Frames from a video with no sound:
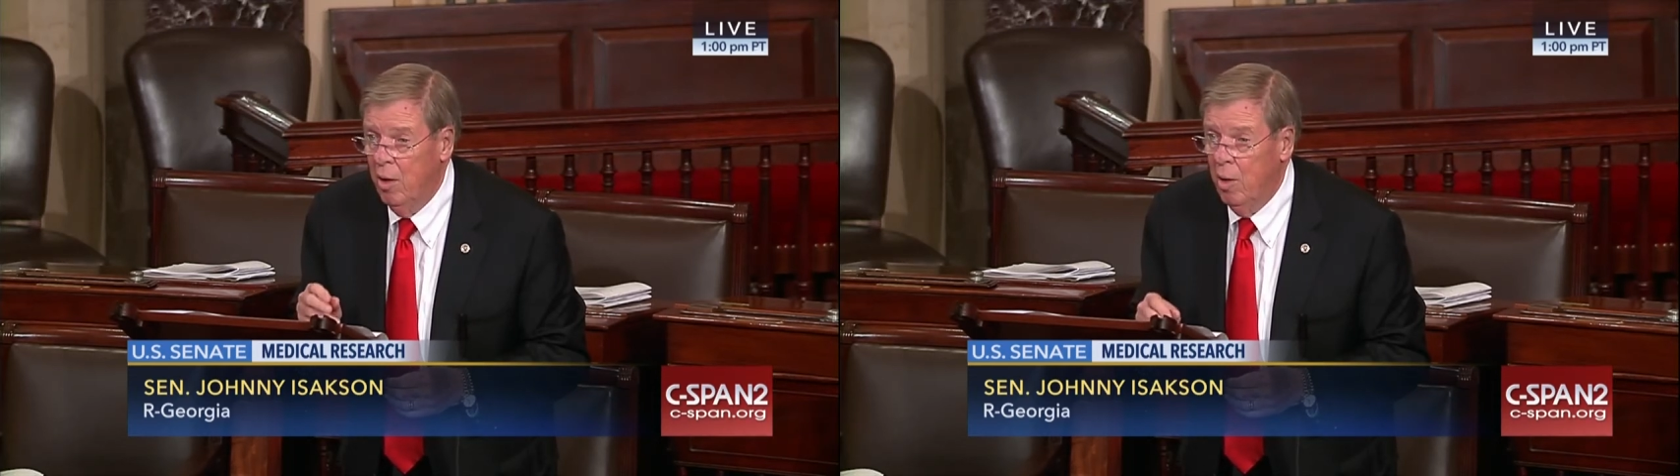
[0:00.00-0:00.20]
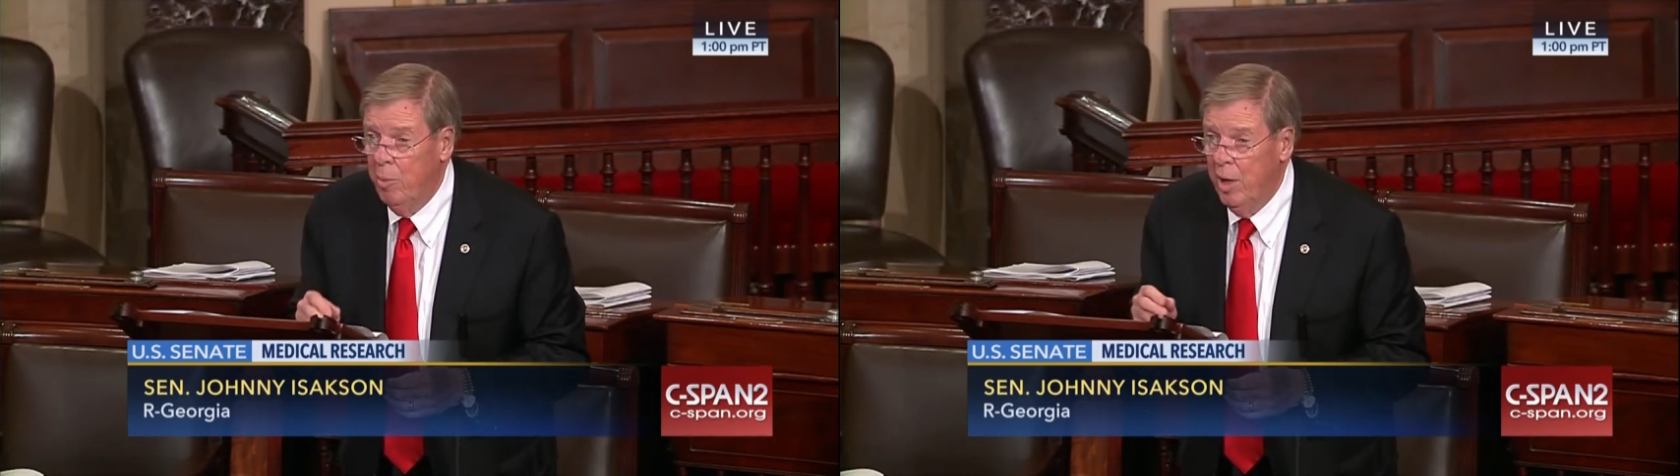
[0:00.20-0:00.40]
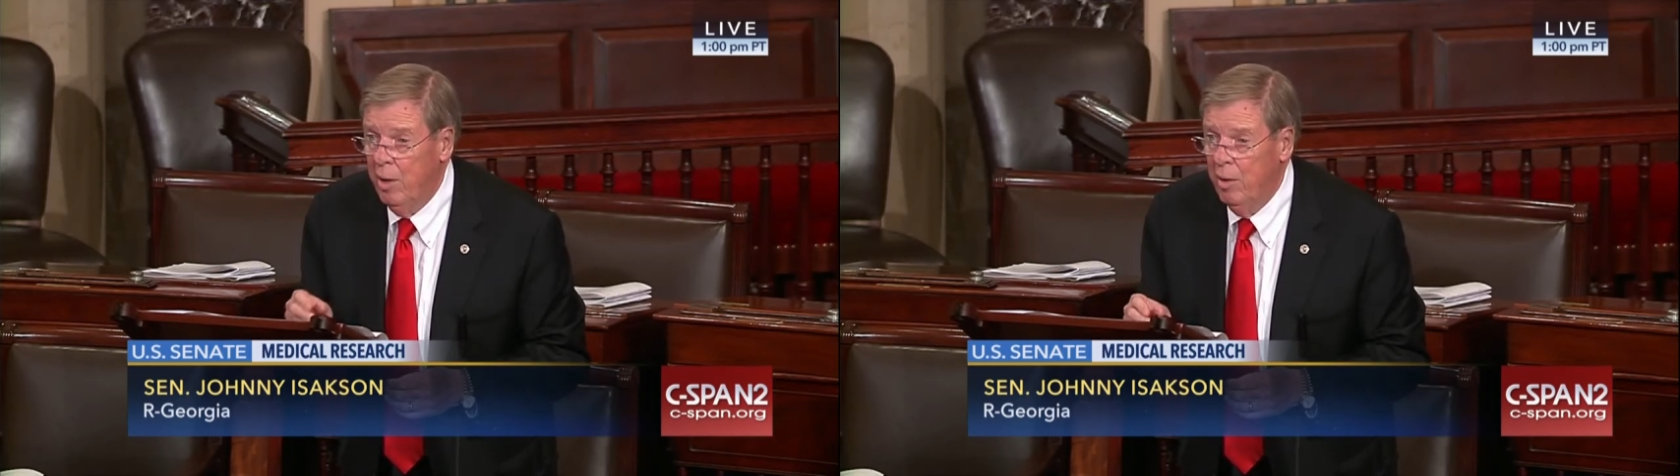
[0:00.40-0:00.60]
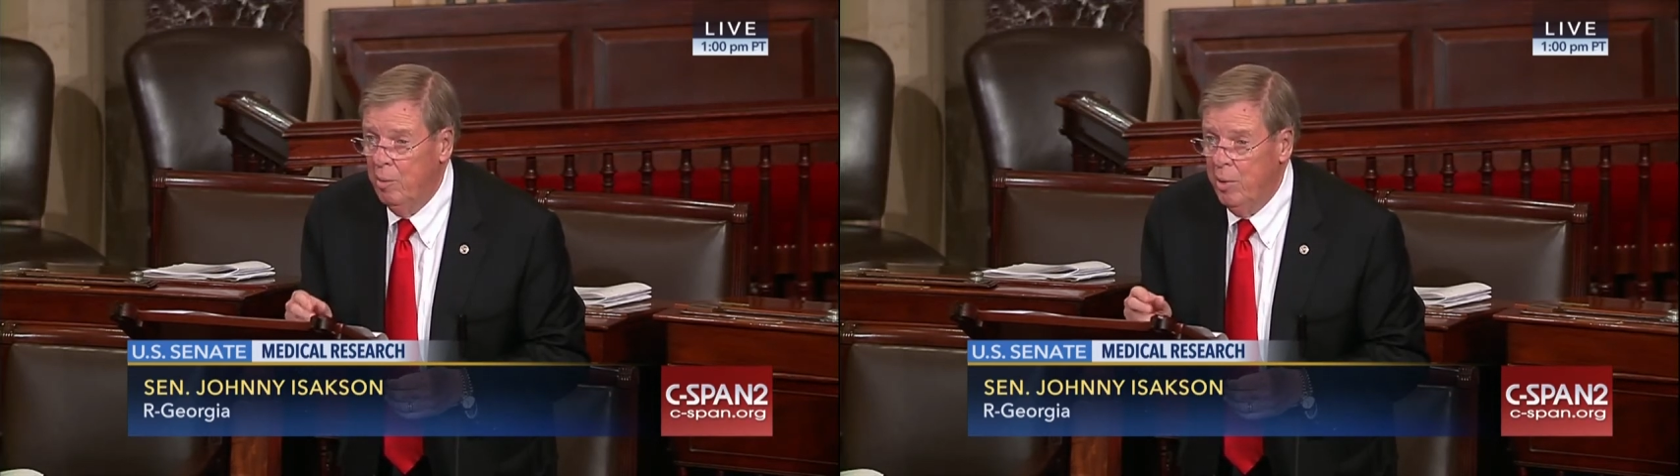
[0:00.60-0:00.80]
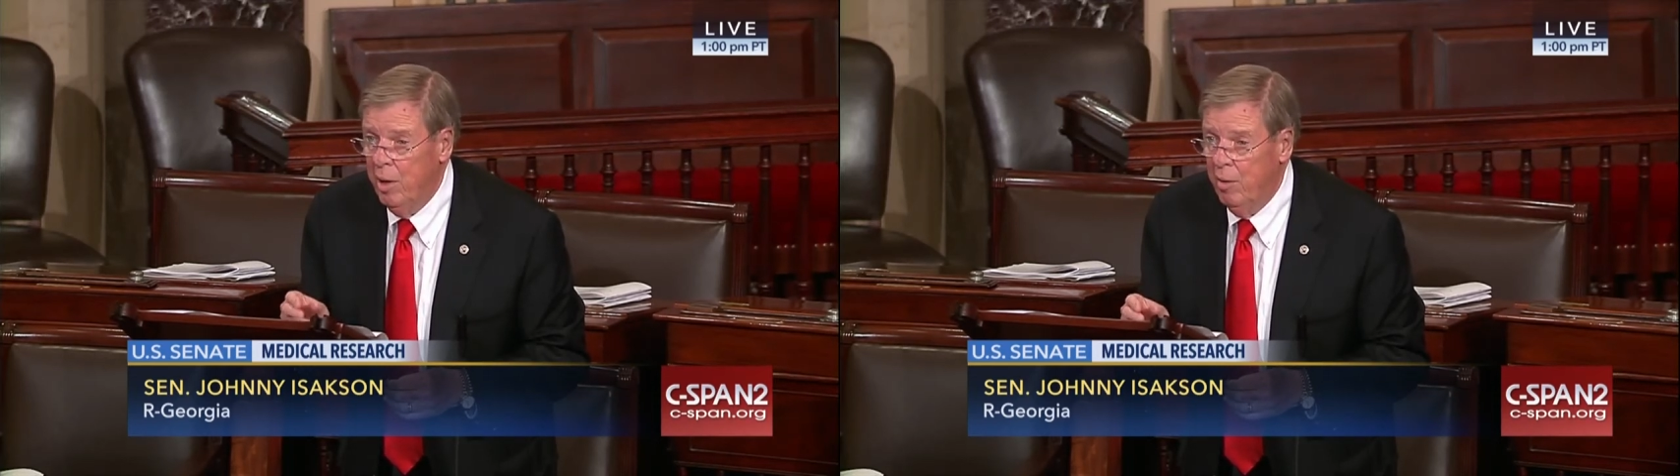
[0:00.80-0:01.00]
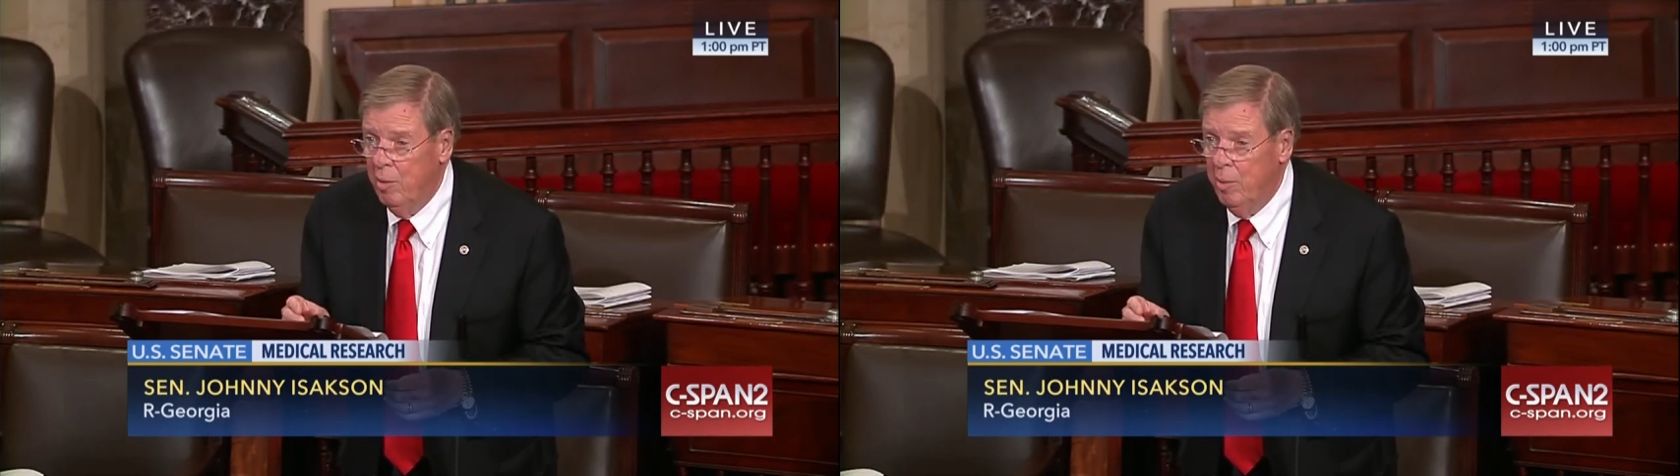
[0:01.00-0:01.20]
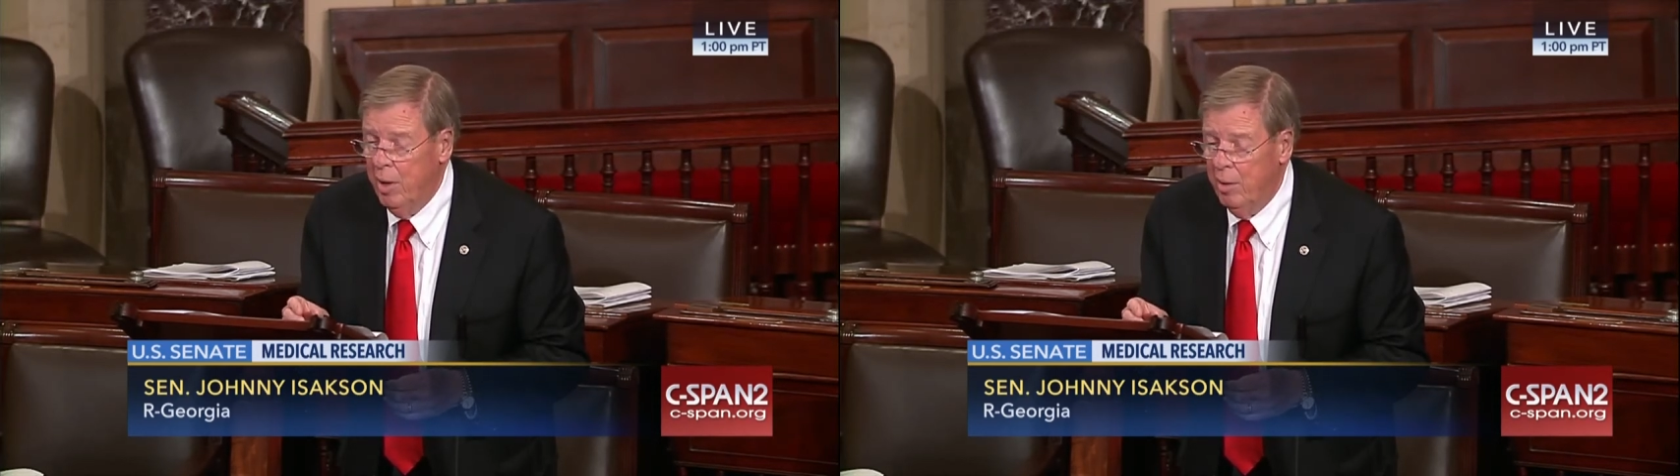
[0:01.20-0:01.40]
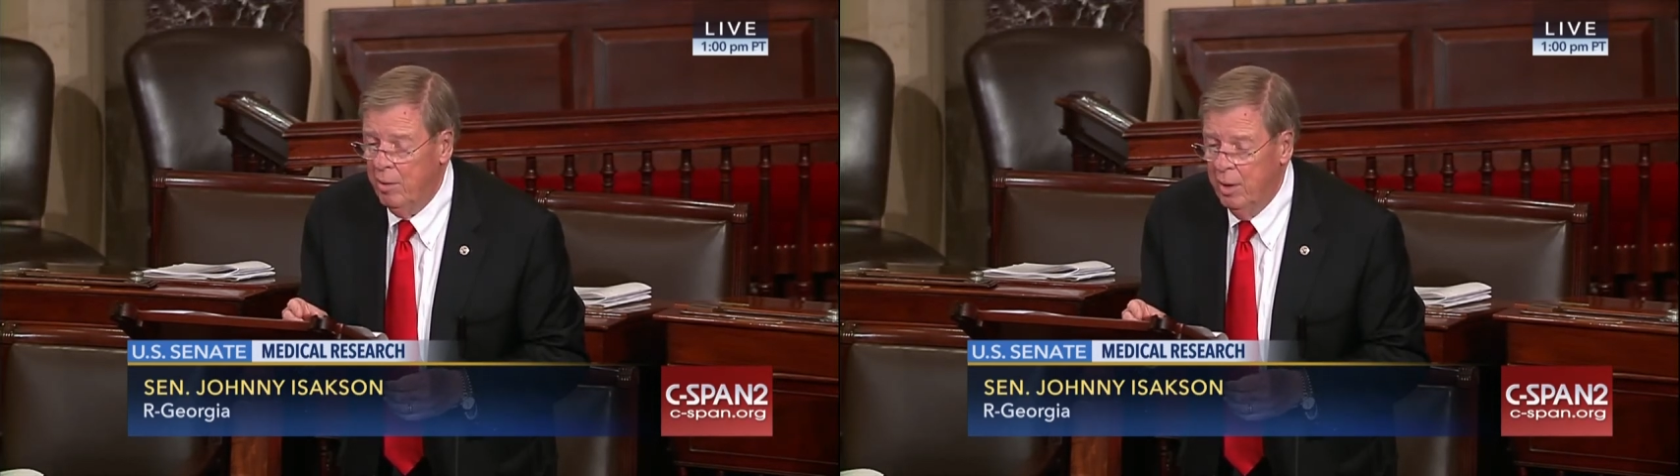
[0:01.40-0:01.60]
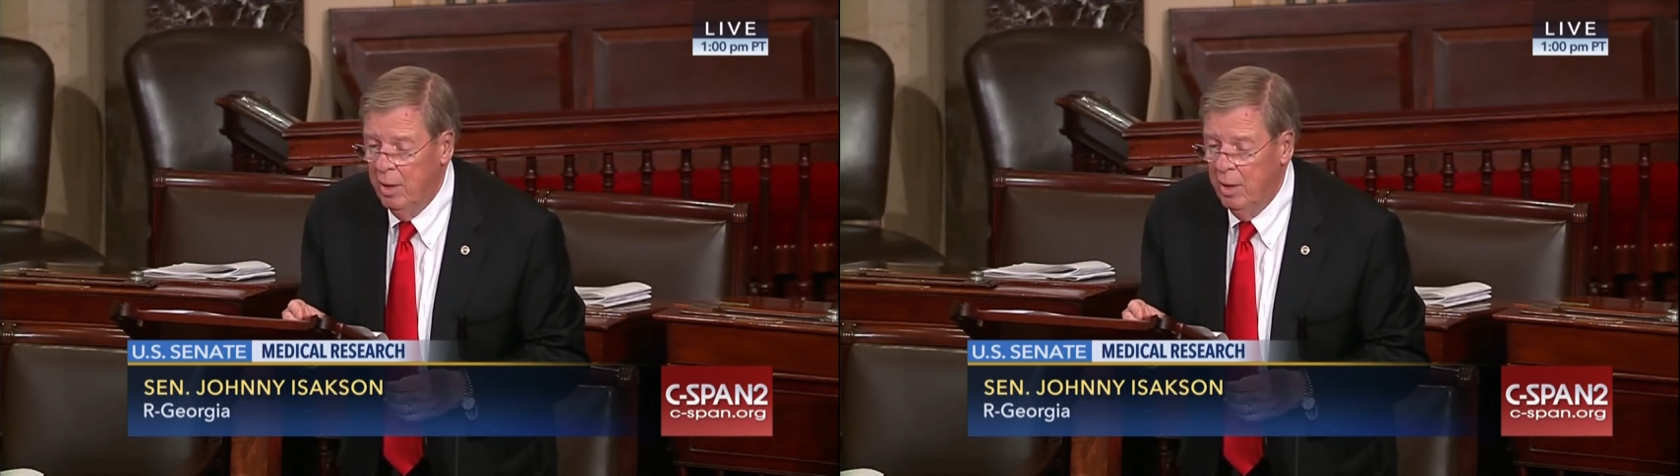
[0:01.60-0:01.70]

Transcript: are better and better and better.